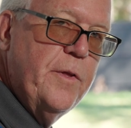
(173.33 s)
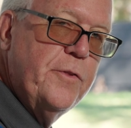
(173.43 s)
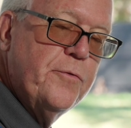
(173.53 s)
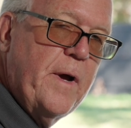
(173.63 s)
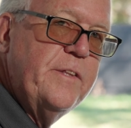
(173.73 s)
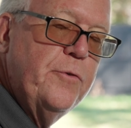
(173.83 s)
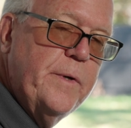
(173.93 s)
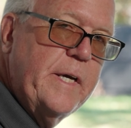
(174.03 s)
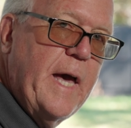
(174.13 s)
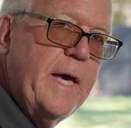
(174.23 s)
thread to
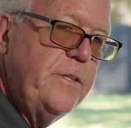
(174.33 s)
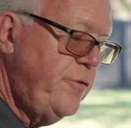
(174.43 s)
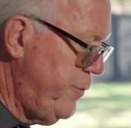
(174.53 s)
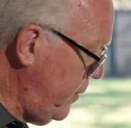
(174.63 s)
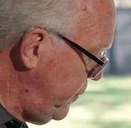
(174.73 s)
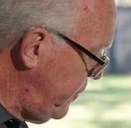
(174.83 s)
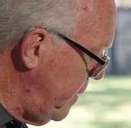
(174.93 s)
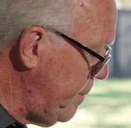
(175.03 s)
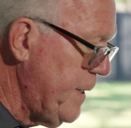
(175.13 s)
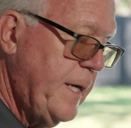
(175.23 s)
engage, just
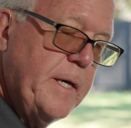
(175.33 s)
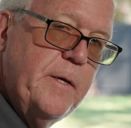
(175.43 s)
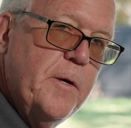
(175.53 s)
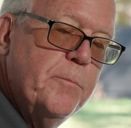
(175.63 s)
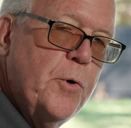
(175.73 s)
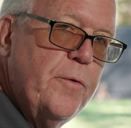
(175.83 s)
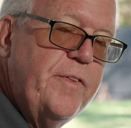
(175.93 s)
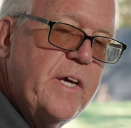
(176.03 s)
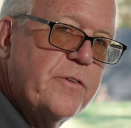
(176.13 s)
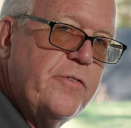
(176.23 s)
simply move
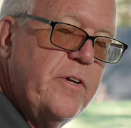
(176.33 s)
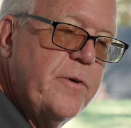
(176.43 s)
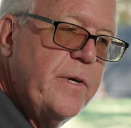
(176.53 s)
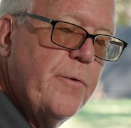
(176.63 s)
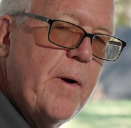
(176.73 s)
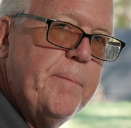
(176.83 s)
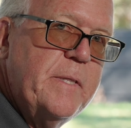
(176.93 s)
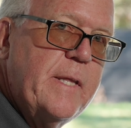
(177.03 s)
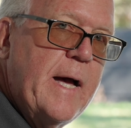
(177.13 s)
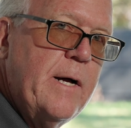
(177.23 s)
the exterior up and
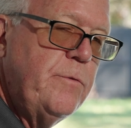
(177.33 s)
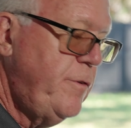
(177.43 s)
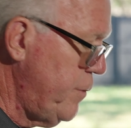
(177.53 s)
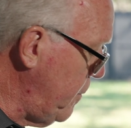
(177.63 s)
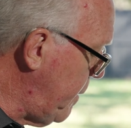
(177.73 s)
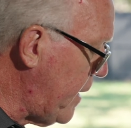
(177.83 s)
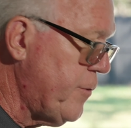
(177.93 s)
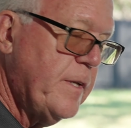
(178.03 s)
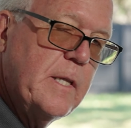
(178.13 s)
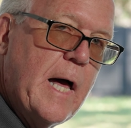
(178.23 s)
down to better
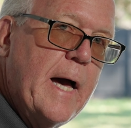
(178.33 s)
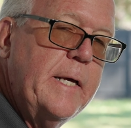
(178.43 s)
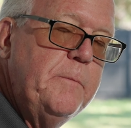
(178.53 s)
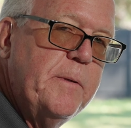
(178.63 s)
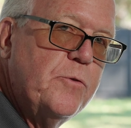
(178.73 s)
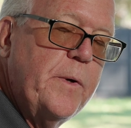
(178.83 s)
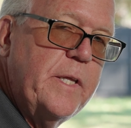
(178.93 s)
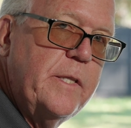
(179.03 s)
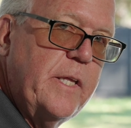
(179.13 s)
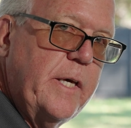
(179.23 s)
align
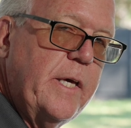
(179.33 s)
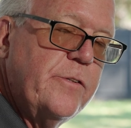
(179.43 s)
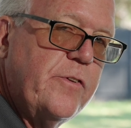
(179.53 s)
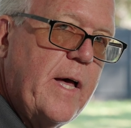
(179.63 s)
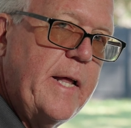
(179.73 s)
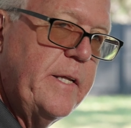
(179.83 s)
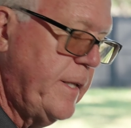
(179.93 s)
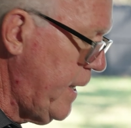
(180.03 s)
between the inside and the